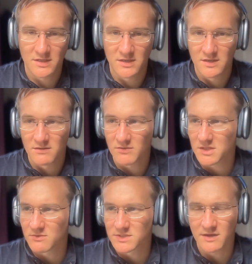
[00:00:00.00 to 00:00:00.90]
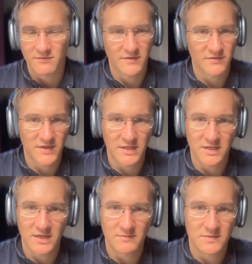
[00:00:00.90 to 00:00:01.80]
I think there was like 15
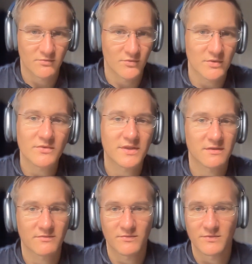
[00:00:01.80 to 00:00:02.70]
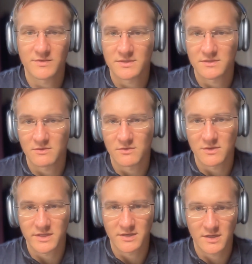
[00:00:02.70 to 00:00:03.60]
teams, and one of them was called